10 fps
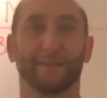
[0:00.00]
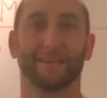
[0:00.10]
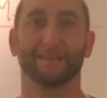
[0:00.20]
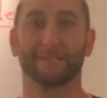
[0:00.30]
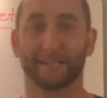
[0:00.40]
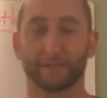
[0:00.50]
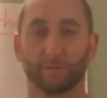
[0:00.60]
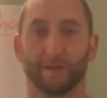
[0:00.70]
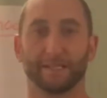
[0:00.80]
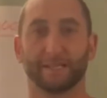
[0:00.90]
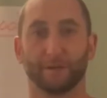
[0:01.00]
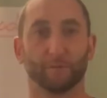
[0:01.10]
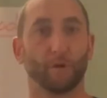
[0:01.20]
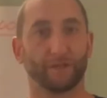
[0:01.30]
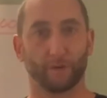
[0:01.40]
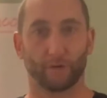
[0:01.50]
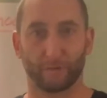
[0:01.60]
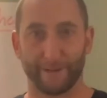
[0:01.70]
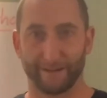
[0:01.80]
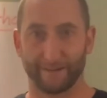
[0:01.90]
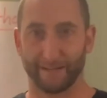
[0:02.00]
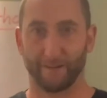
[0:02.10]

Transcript: intersection was and you wrote the ordered pair down.